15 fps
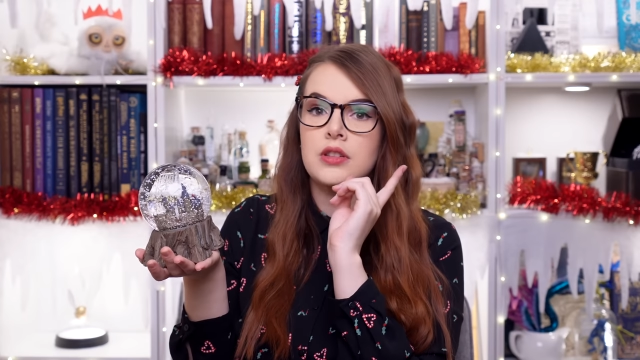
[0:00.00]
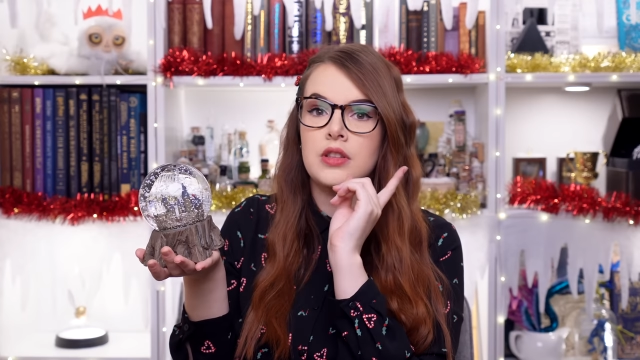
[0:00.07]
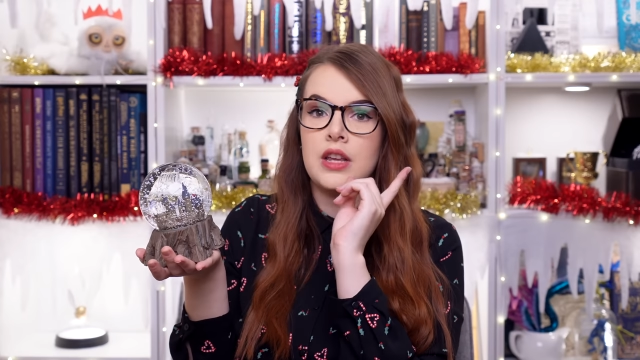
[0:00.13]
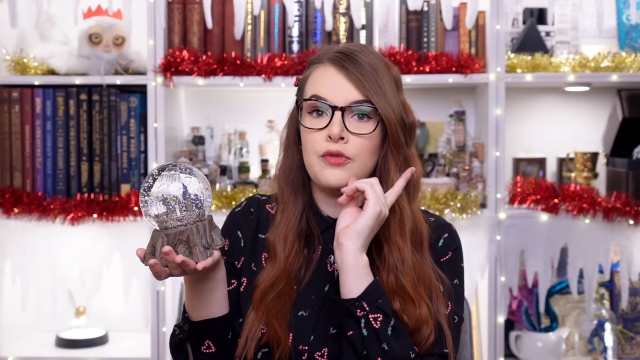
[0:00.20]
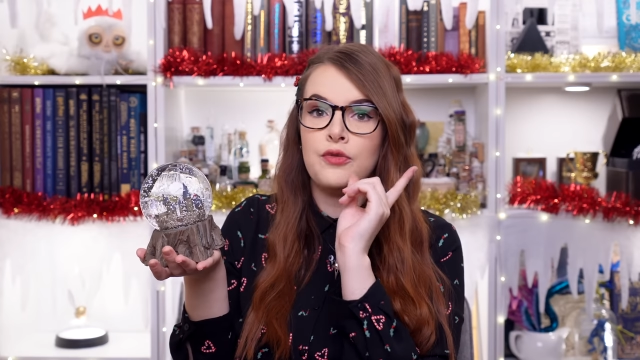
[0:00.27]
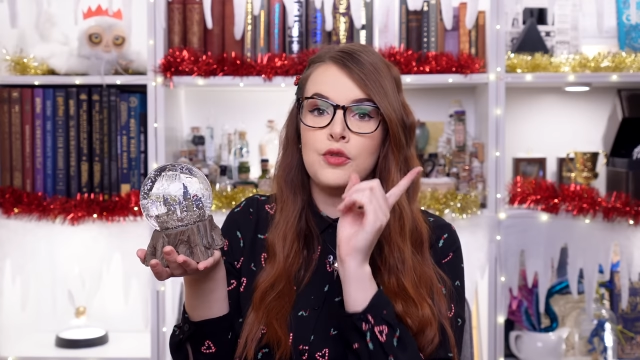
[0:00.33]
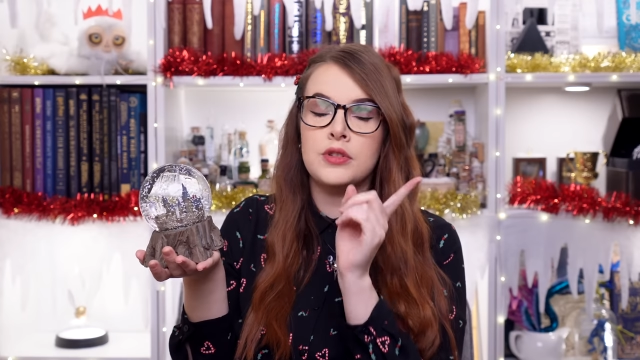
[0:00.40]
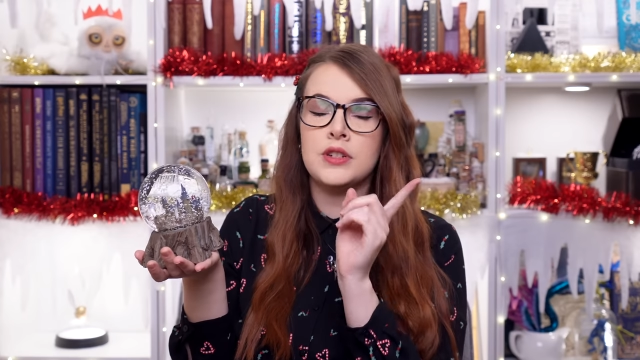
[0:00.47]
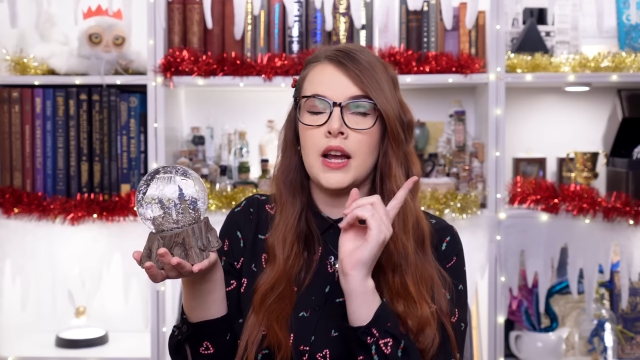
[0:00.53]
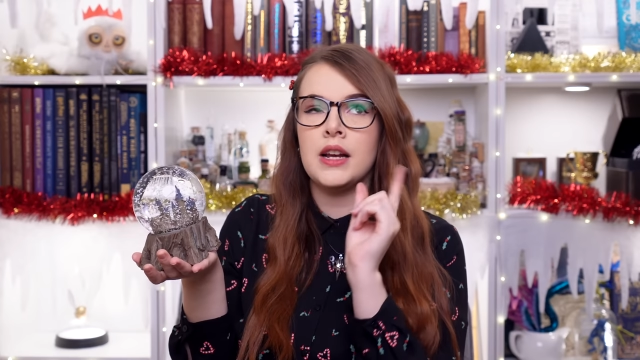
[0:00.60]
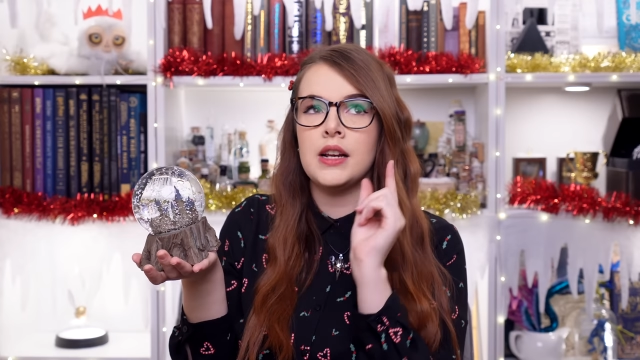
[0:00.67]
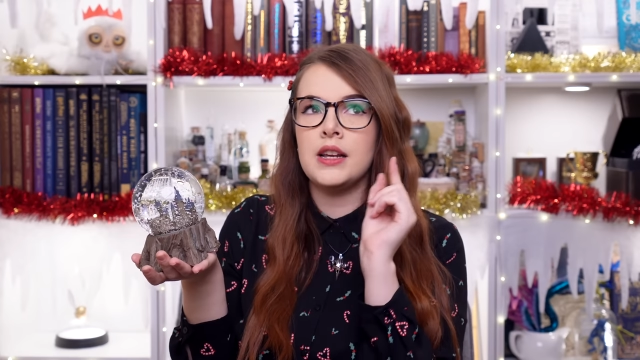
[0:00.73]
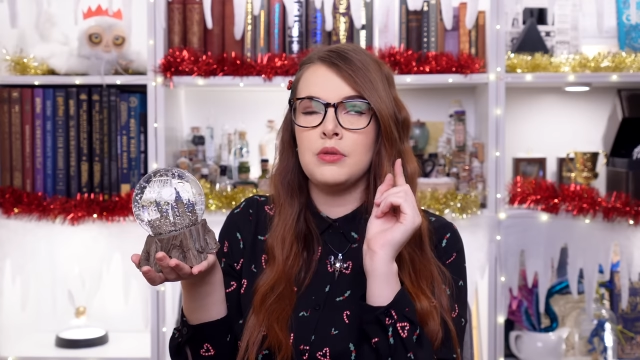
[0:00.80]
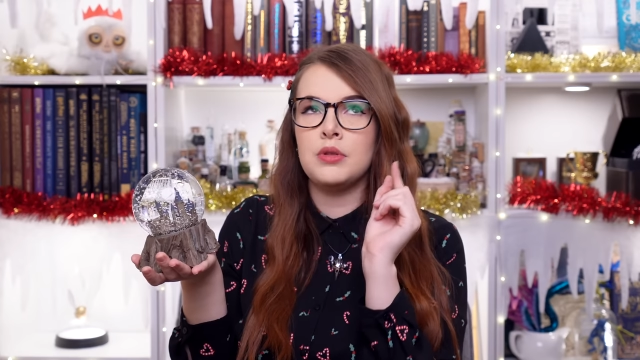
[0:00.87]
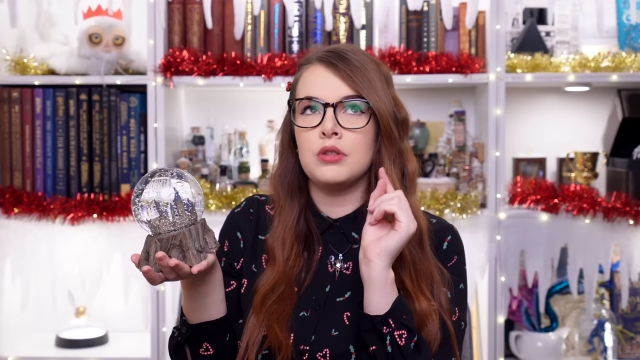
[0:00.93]
the Ford
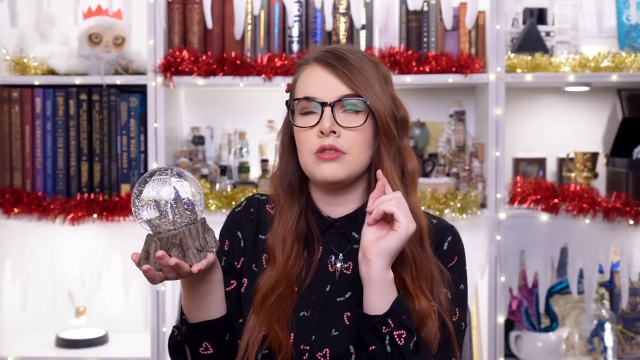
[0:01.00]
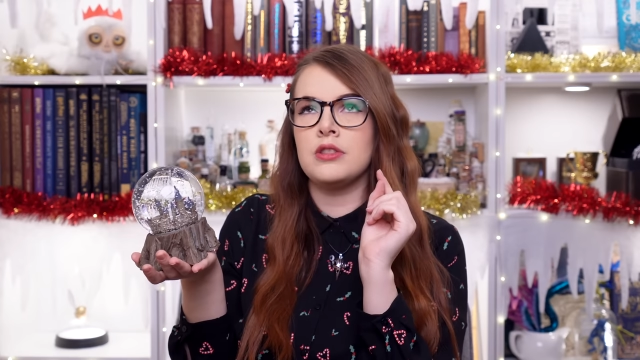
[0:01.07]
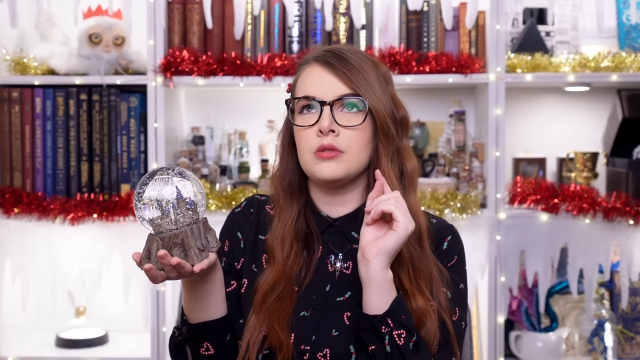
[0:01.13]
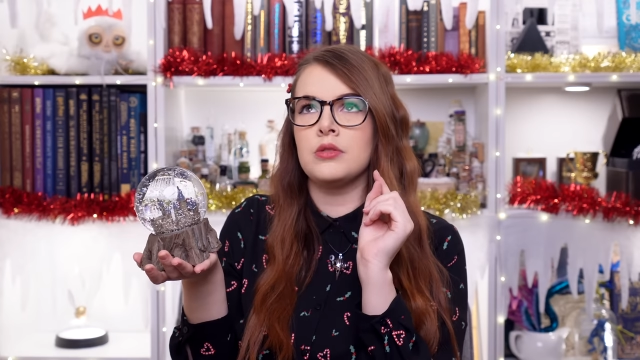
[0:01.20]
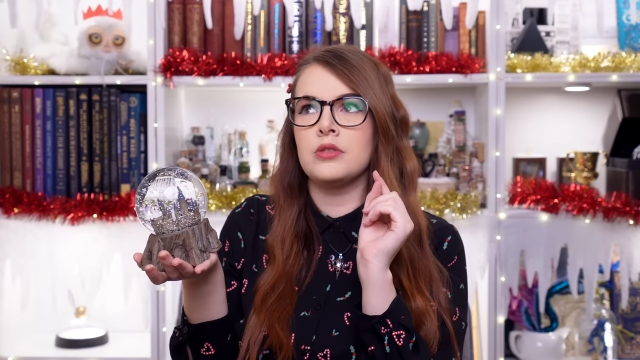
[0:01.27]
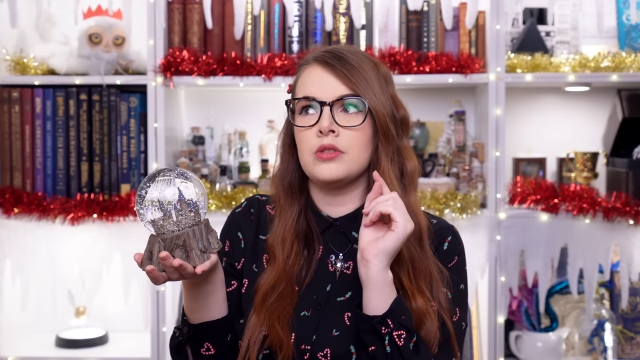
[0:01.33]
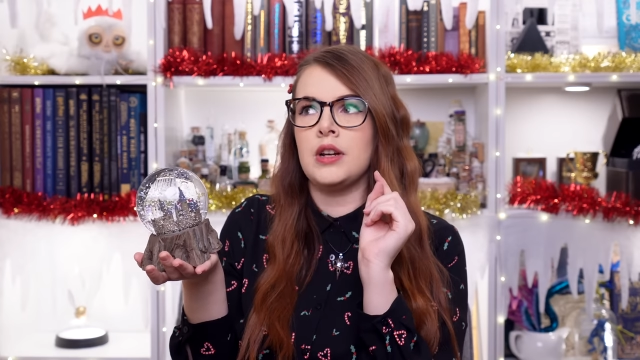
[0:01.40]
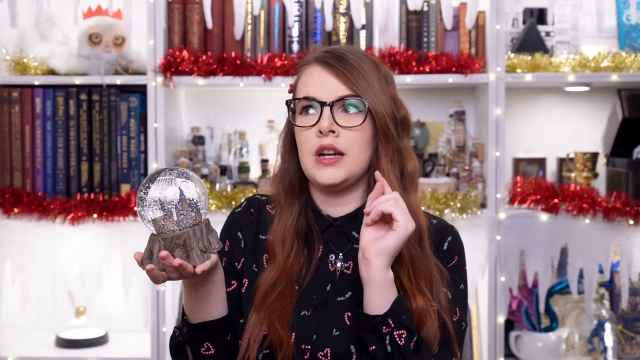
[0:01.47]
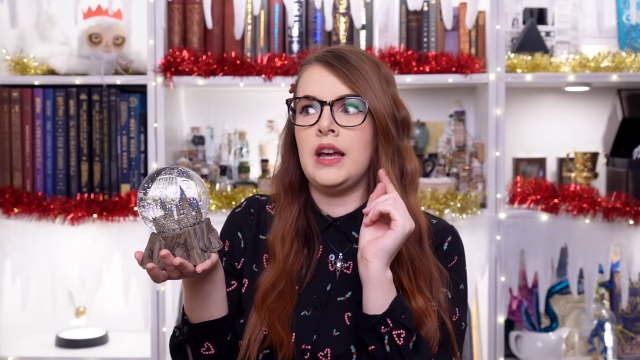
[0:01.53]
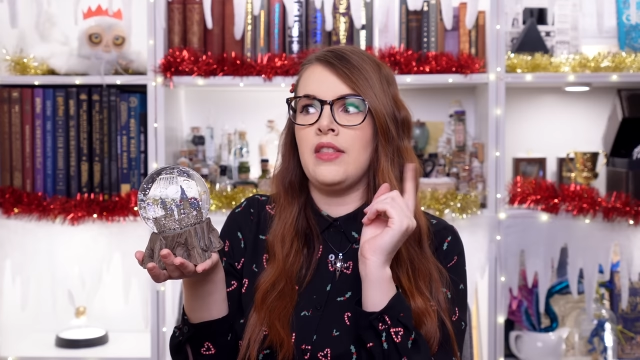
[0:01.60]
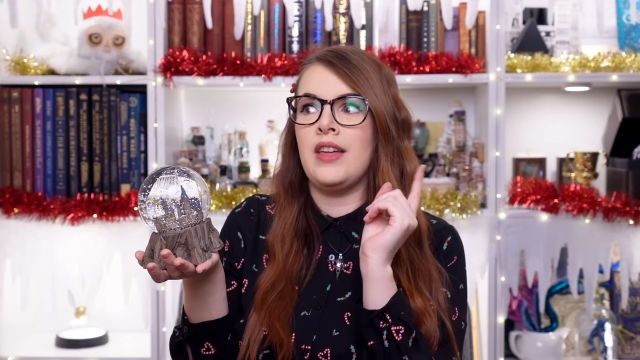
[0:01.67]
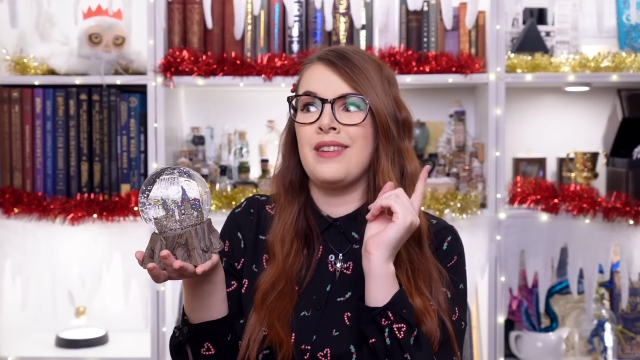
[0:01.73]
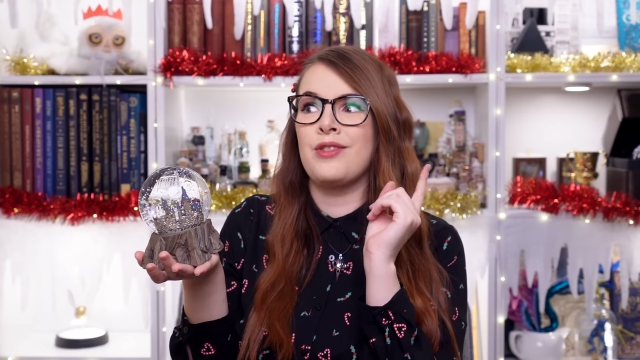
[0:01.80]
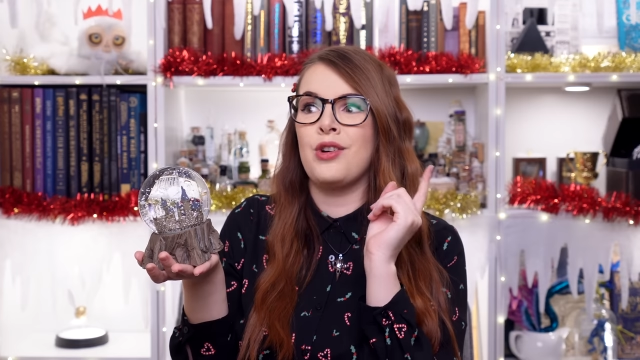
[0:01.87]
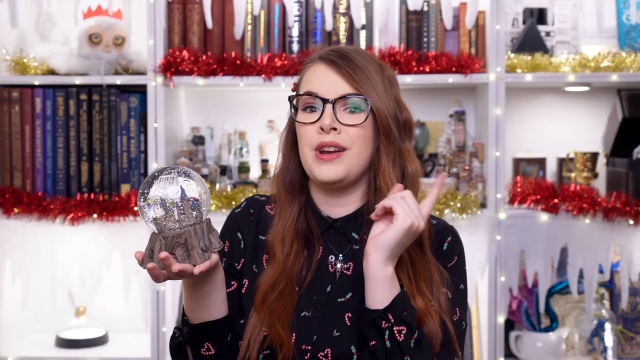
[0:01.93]
Anglia with the Christmas tree and
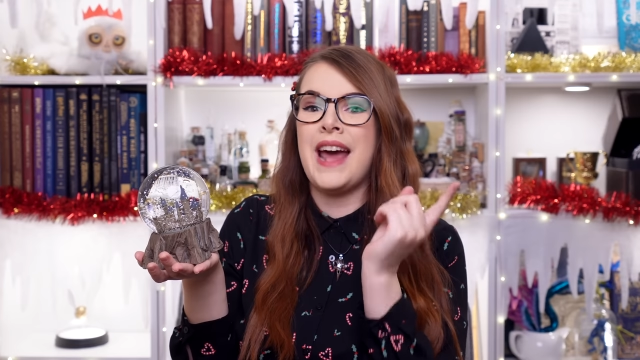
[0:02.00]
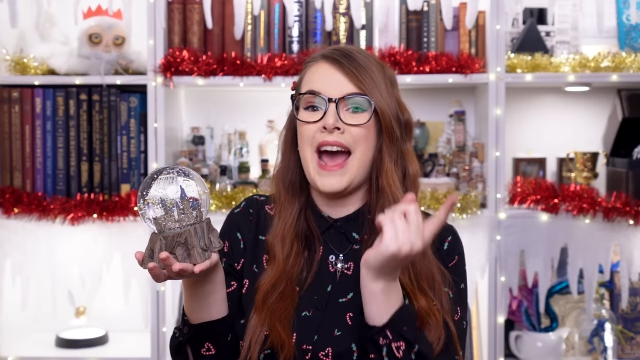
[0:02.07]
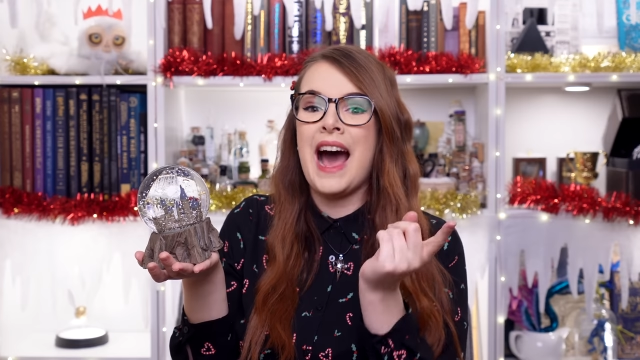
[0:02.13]
then I've got an